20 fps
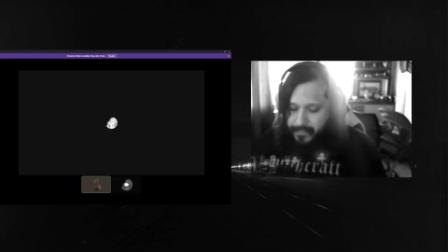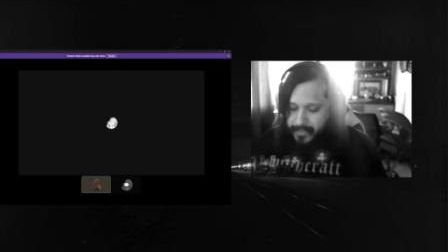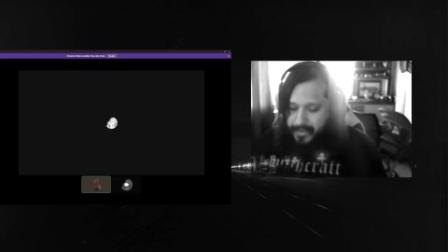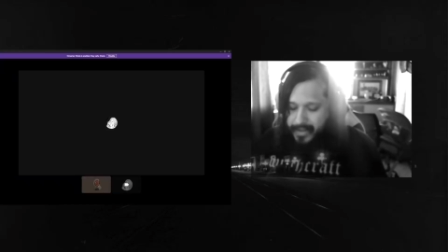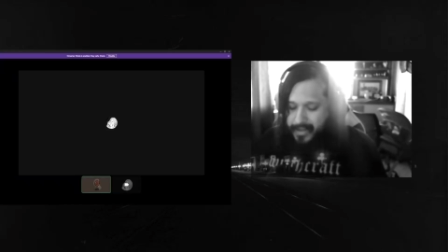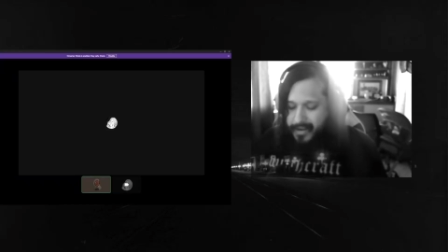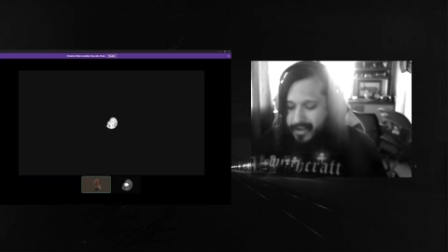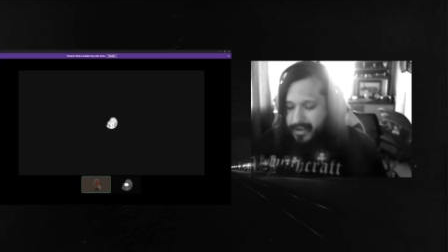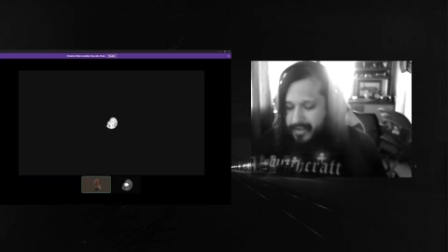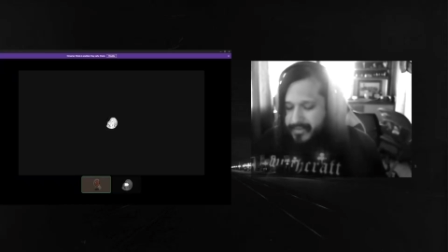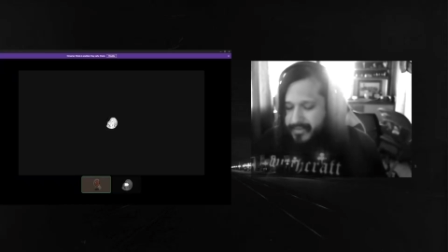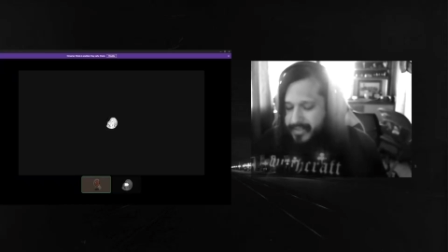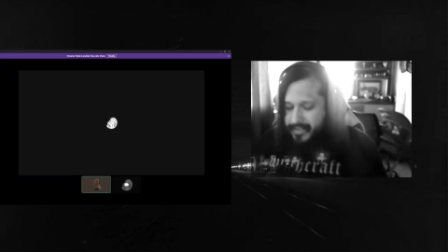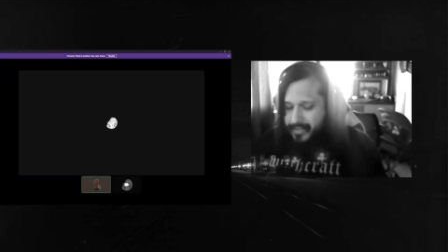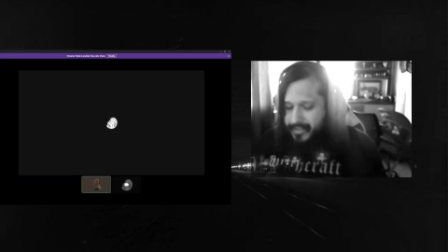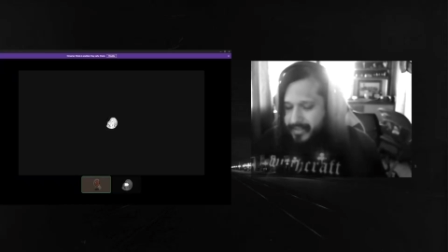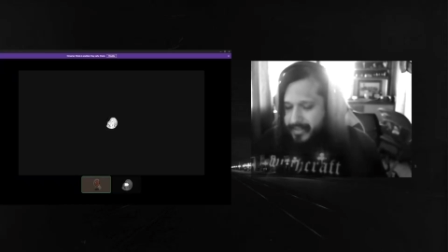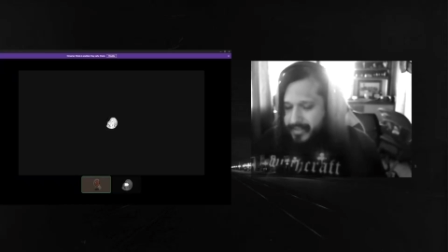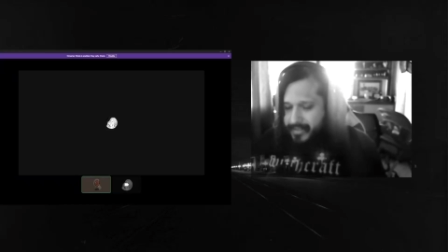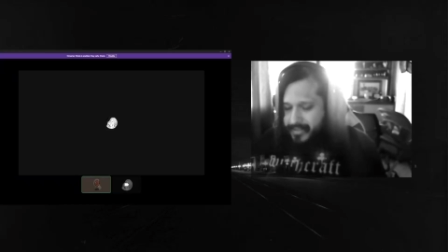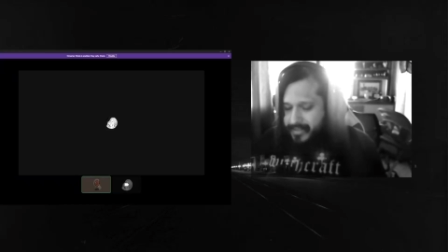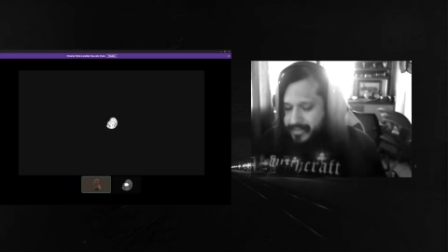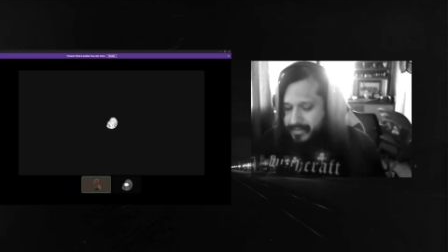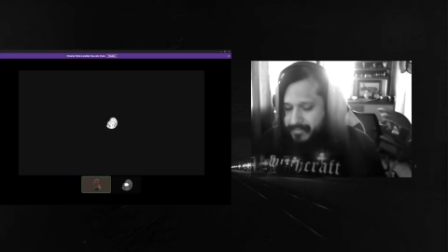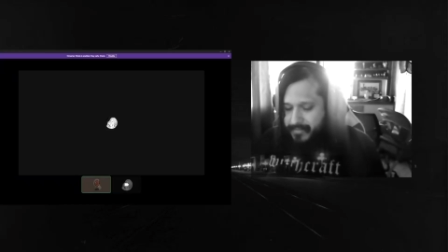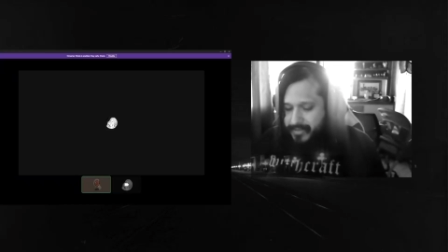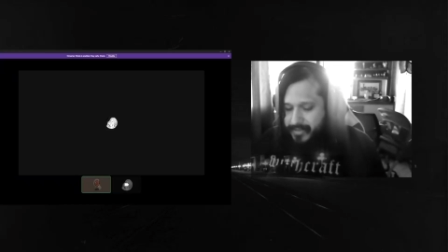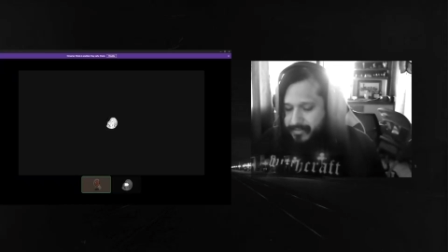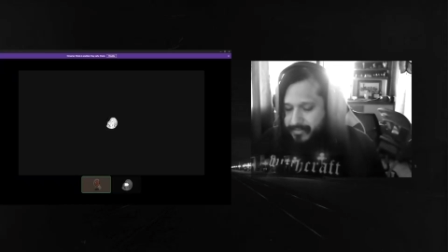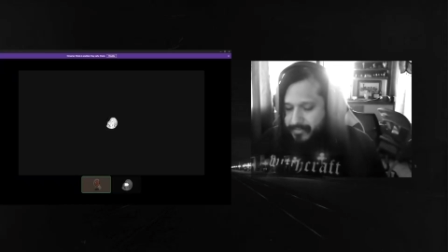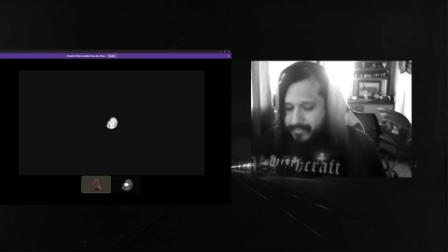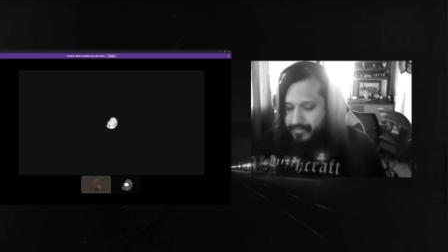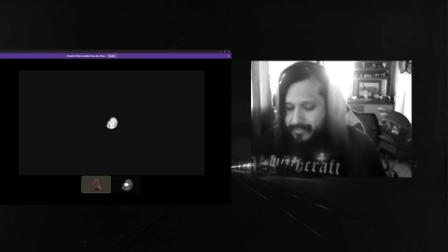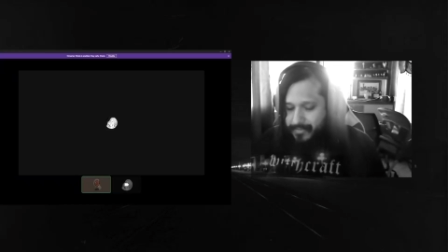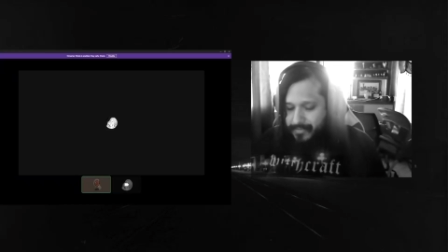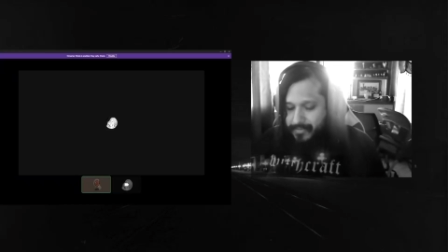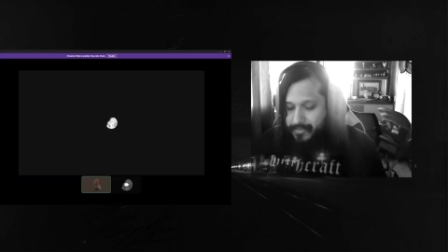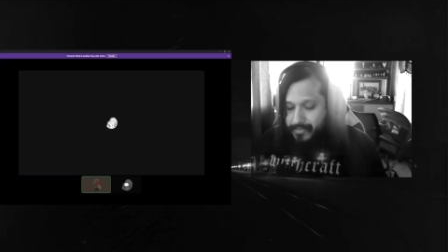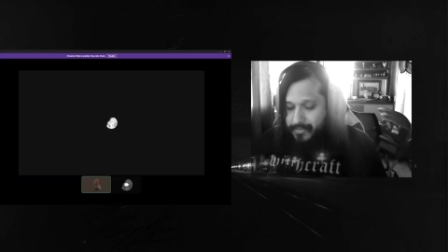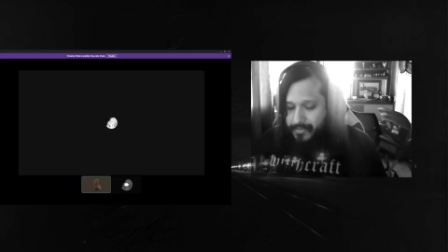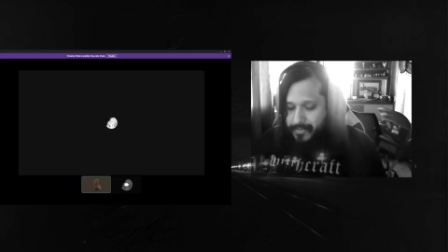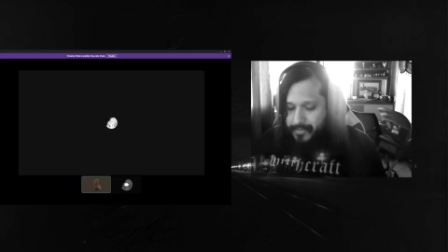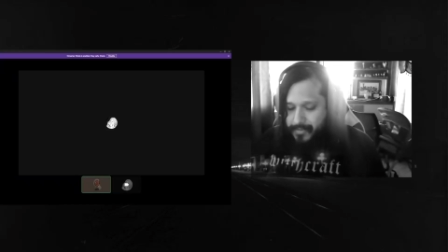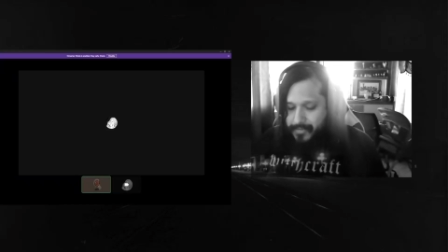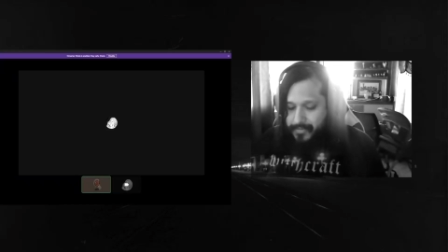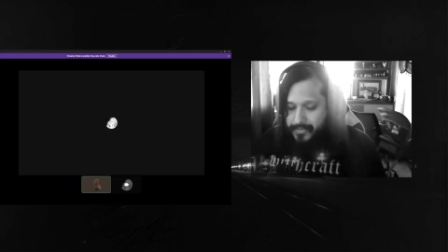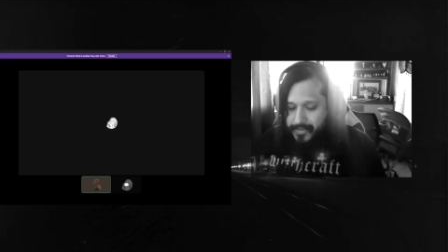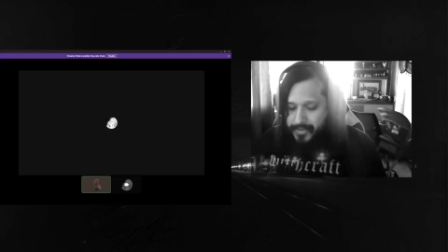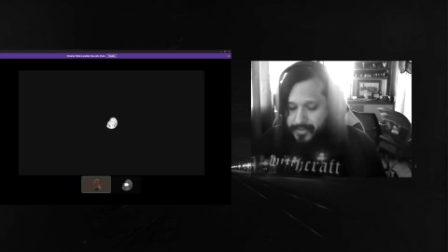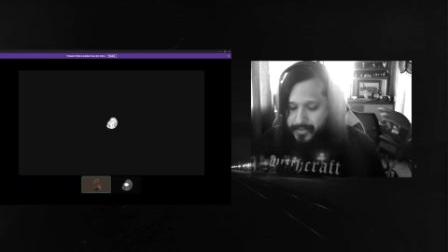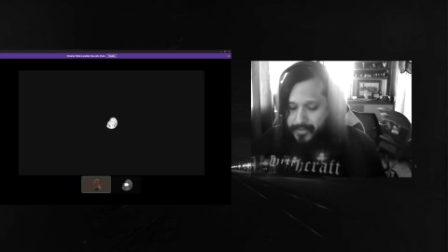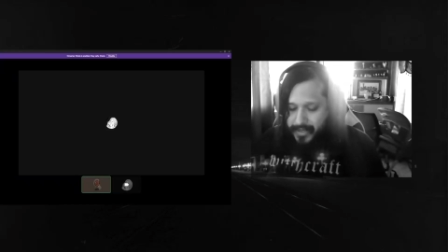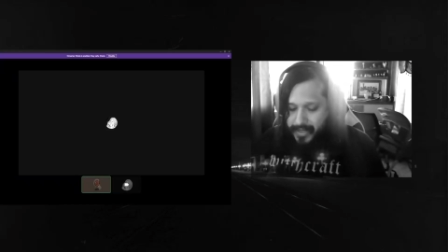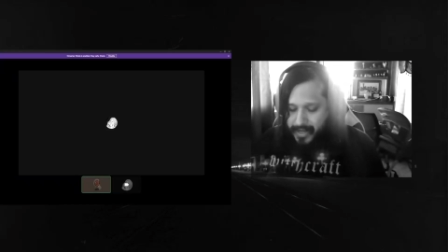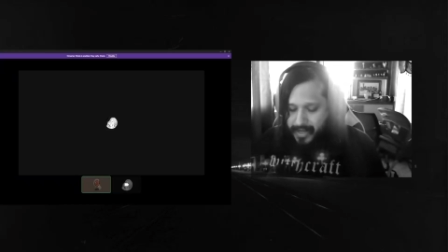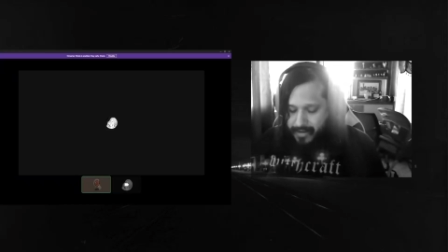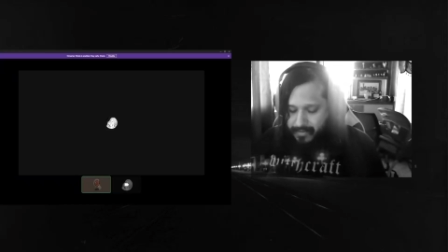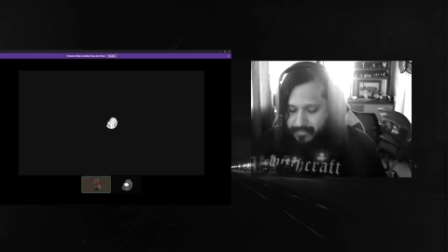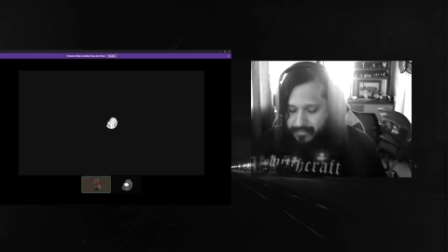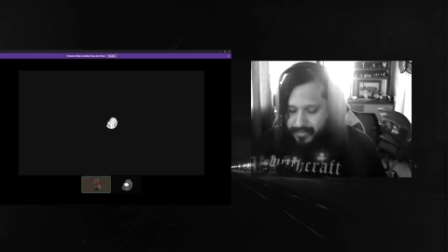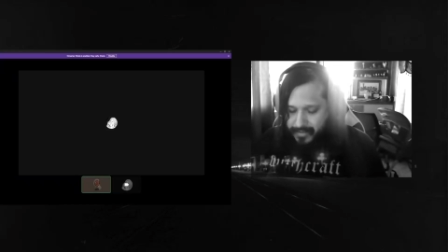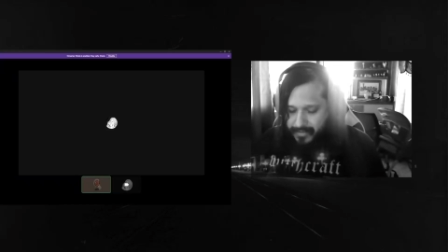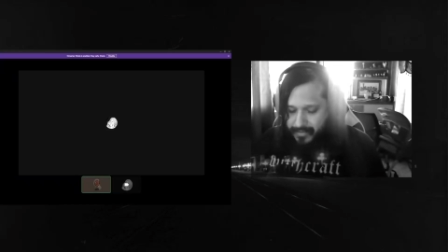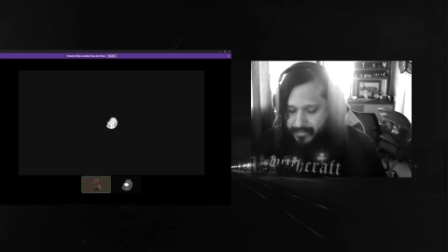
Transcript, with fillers: it often leads them to quote unquote zoid out